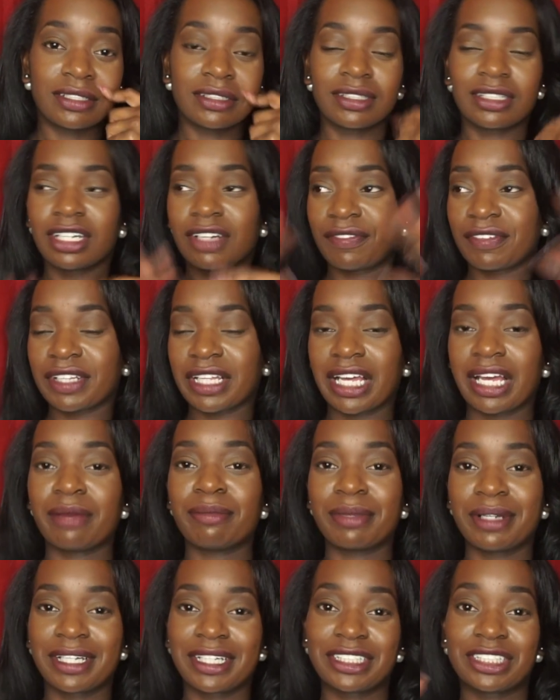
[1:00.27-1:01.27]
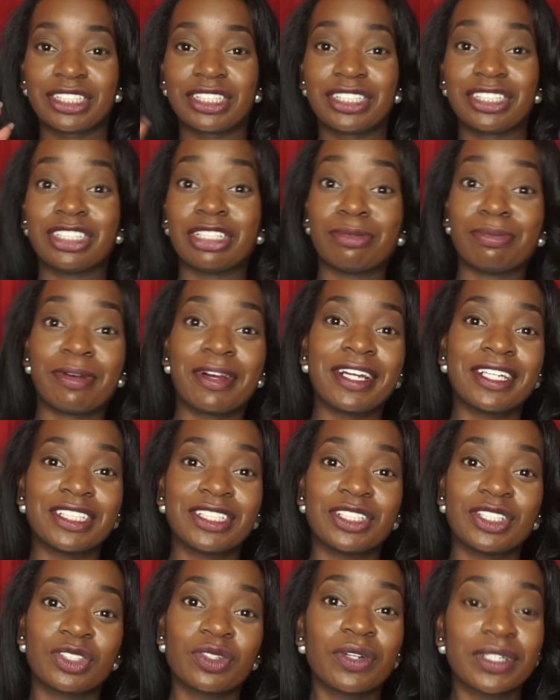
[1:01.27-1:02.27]
Enough of that, but let's just jump right into
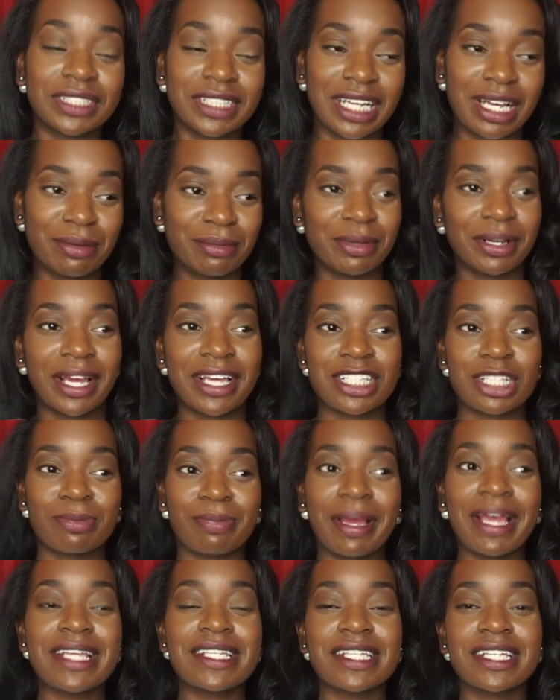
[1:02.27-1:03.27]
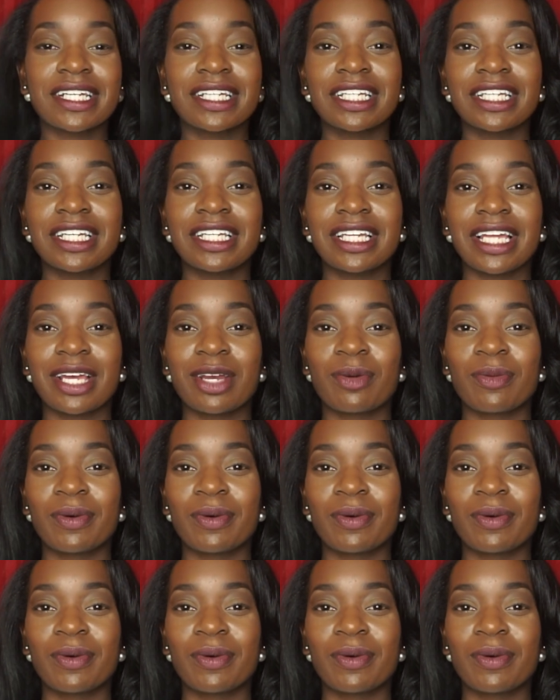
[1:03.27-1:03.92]
the story time. Okay, so basically, like,